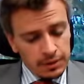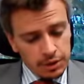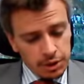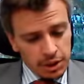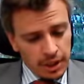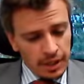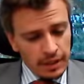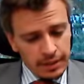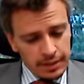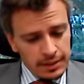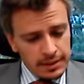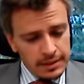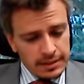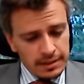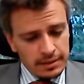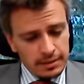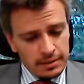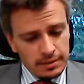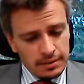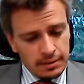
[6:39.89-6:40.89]
Chinese
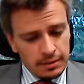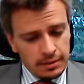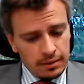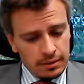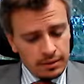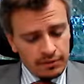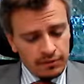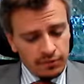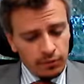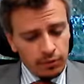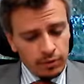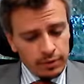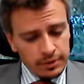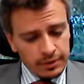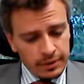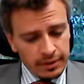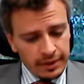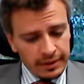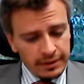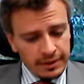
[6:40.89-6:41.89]
foreign
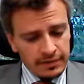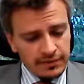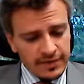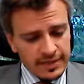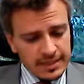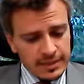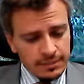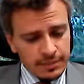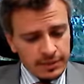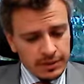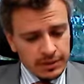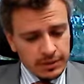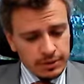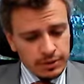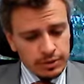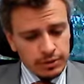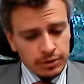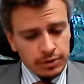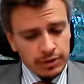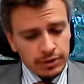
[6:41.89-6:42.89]
direct investment
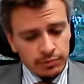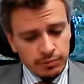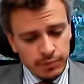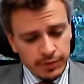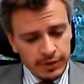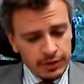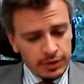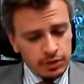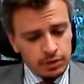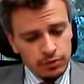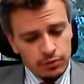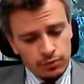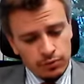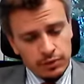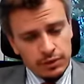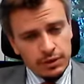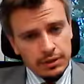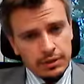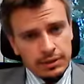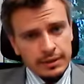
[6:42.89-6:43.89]
into the European
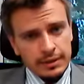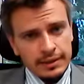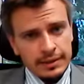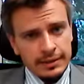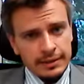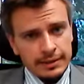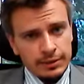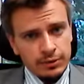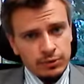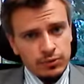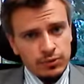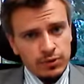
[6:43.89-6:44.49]
Union in